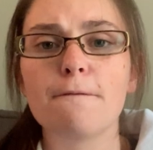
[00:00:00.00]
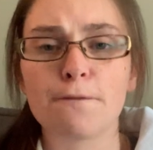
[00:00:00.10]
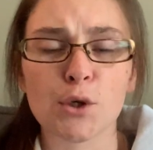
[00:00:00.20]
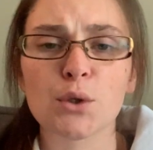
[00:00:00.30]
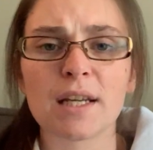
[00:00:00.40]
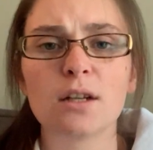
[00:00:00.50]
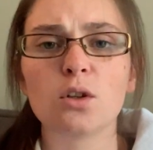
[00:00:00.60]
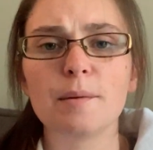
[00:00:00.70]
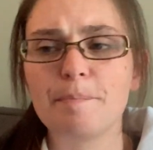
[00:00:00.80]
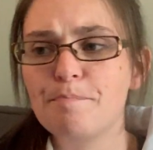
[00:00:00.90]
fir
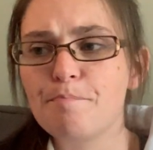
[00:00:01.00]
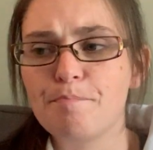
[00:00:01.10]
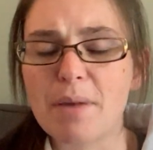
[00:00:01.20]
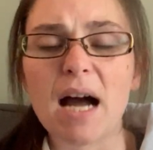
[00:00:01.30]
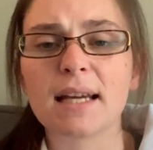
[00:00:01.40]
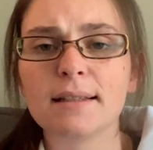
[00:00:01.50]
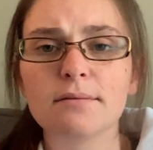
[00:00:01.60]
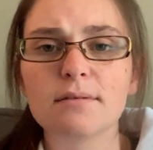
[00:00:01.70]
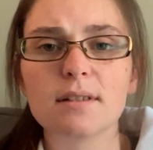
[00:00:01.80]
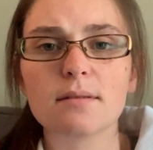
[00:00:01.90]
needle
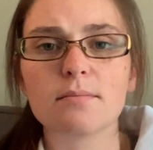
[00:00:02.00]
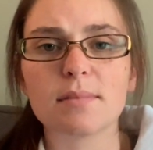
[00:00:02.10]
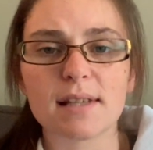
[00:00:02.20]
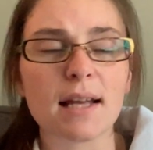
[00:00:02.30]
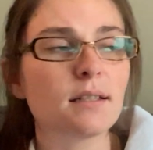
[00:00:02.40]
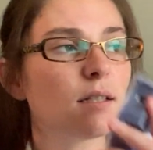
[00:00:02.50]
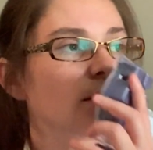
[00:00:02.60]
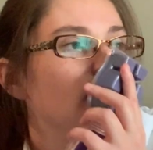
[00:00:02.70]
pine scent.